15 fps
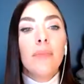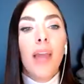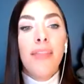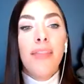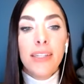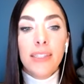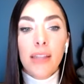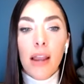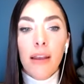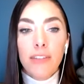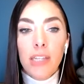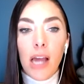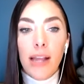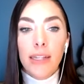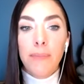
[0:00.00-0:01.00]
And this kind of
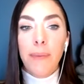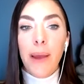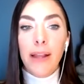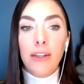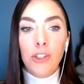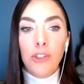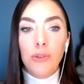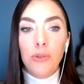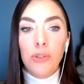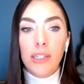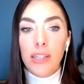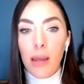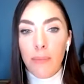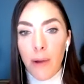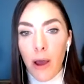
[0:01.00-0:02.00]
ties back to this
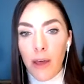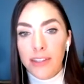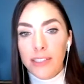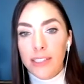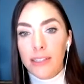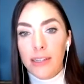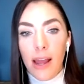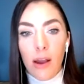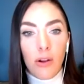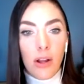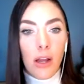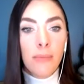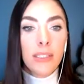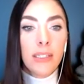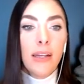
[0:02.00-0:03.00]
hypothesis and
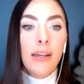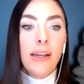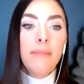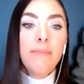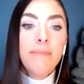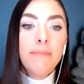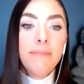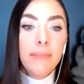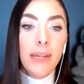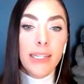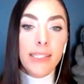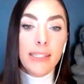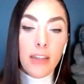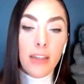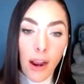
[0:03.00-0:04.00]
outcomes.
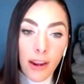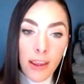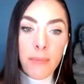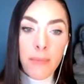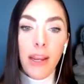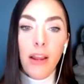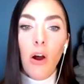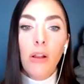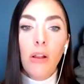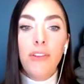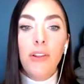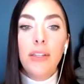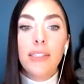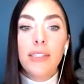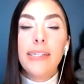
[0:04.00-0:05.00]
It's documenting all of
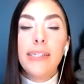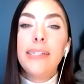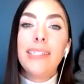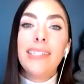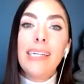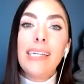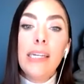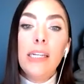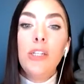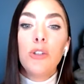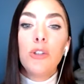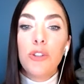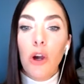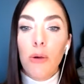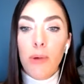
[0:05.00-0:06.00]
these things in
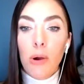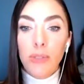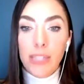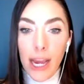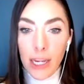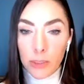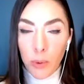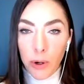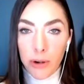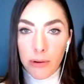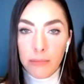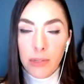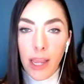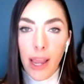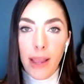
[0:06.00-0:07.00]
your Domo dashboard,
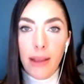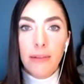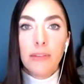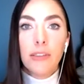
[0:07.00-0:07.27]
okay?